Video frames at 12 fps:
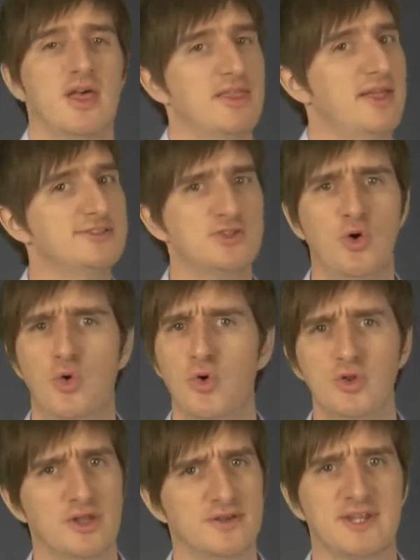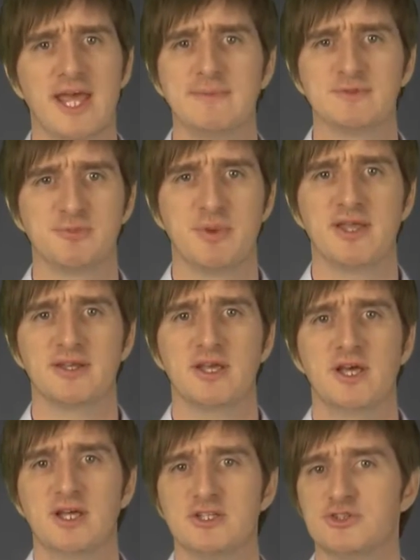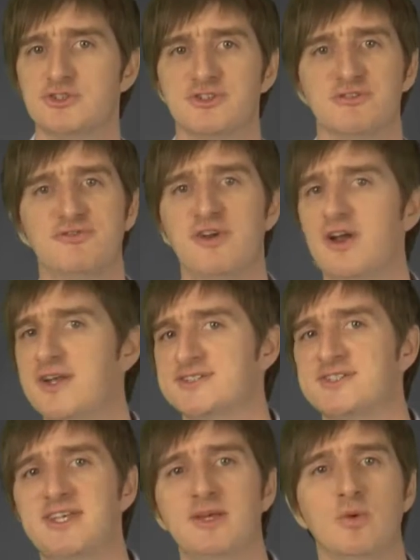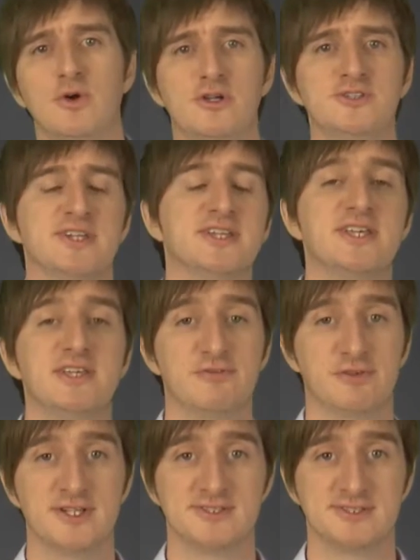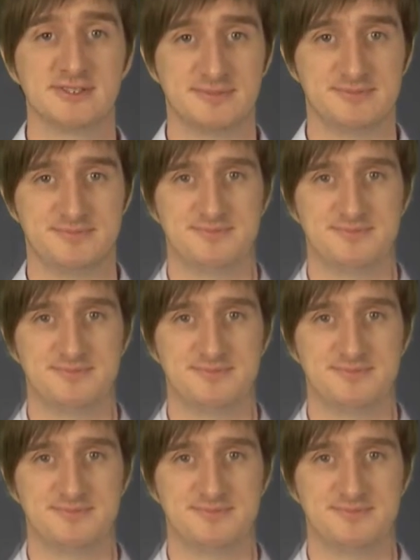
That's a whole lot of time spent searching various keywords and key phrases.